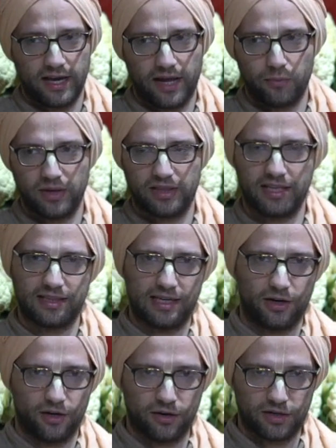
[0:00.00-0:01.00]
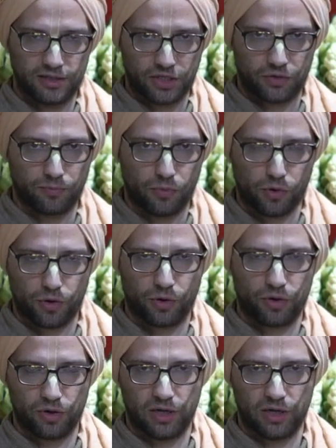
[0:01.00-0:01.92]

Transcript: and we think they are more,